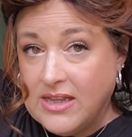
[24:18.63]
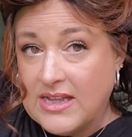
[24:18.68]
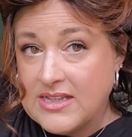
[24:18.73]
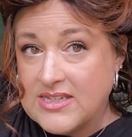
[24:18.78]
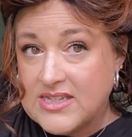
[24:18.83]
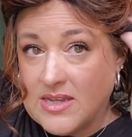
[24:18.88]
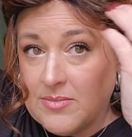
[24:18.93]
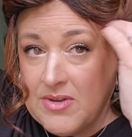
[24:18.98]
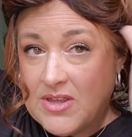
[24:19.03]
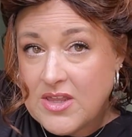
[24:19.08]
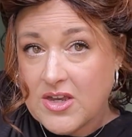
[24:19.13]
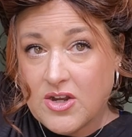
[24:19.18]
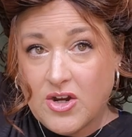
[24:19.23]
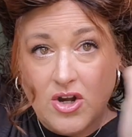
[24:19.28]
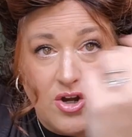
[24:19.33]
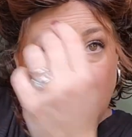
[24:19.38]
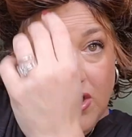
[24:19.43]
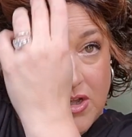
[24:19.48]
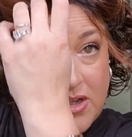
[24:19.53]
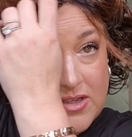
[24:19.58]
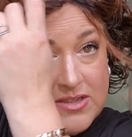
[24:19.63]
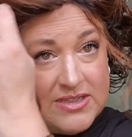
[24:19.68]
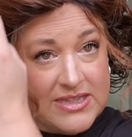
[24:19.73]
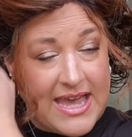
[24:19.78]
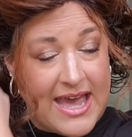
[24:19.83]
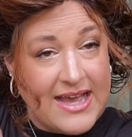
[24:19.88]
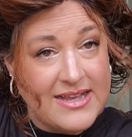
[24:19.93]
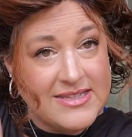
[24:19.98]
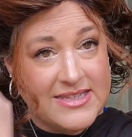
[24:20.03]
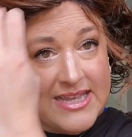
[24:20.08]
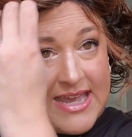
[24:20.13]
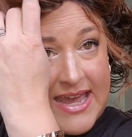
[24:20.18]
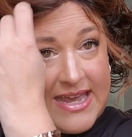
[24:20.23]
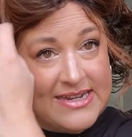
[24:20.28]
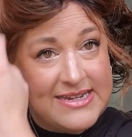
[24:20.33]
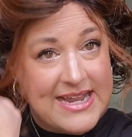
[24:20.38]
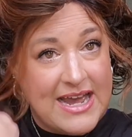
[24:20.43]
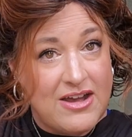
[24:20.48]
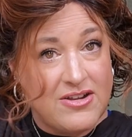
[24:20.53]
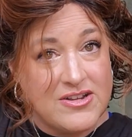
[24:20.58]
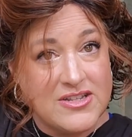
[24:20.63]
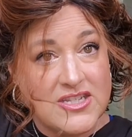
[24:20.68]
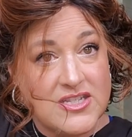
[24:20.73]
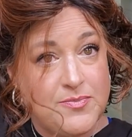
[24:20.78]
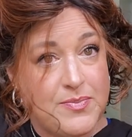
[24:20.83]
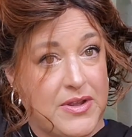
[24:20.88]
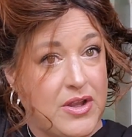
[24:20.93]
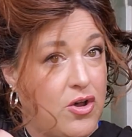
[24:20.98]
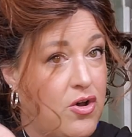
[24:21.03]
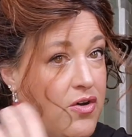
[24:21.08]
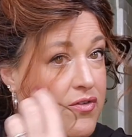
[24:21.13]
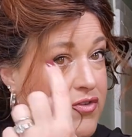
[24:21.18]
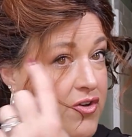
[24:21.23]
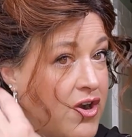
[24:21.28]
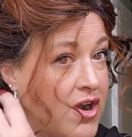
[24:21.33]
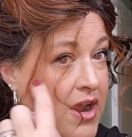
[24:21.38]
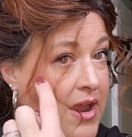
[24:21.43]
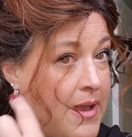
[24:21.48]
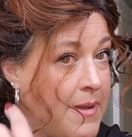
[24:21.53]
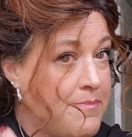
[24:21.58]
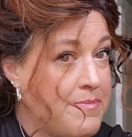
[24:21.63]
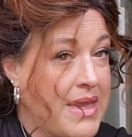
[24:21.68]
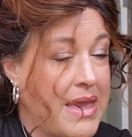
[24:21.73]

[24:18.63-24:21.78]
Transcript: let some of the curls cascade down and spill over,